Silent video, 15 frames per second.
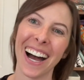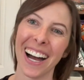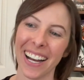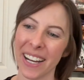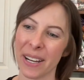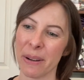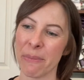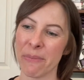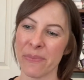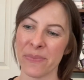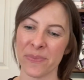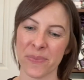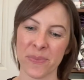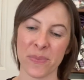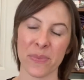um,
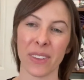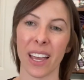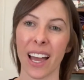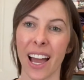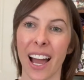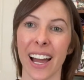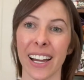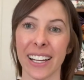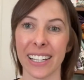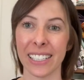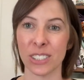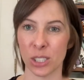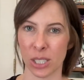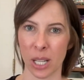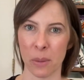I
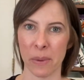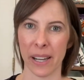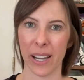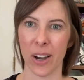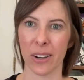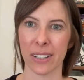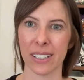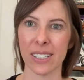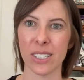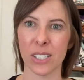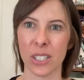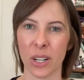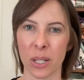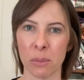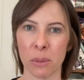just got my August
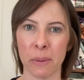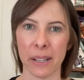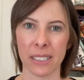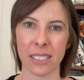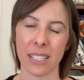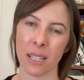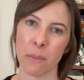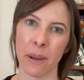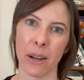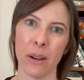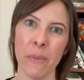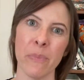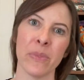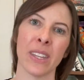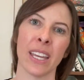Yarnable box in the
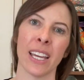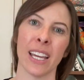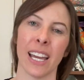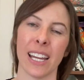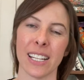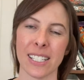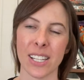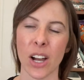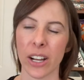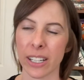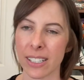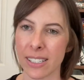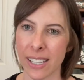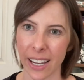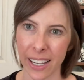mail and it's
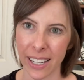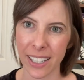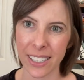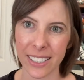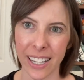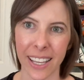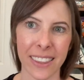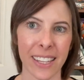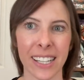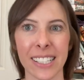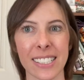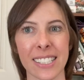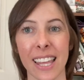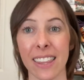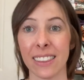August 2nd and that
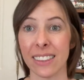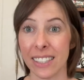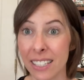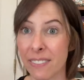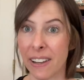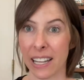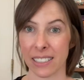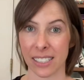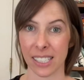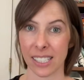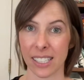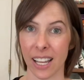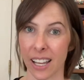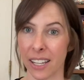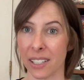is the fastest
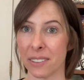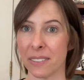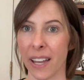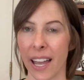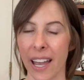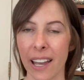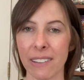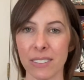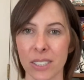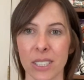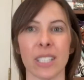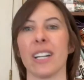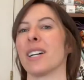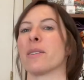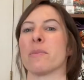I have ever
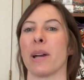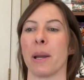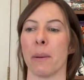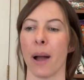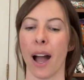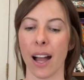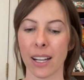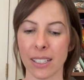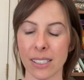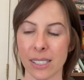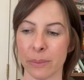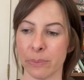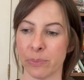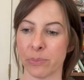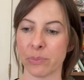gotten my box.
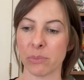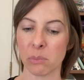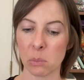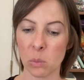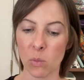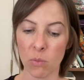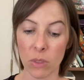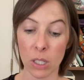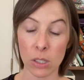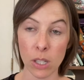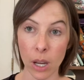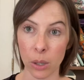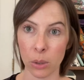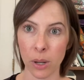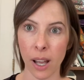
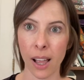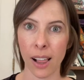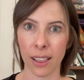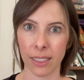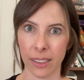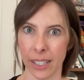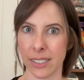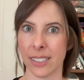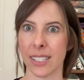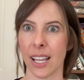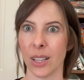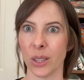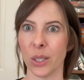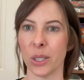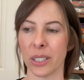So let's
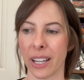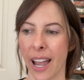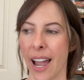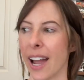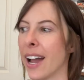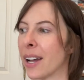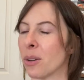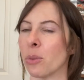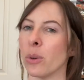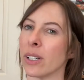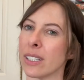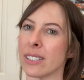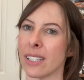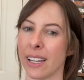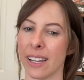look at what
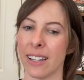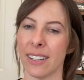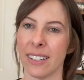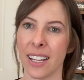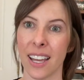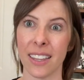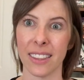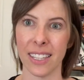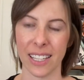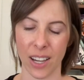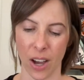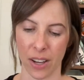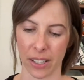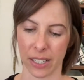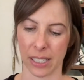is in the
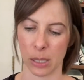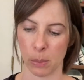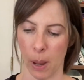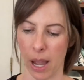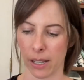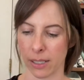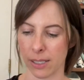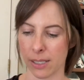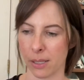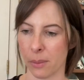August box.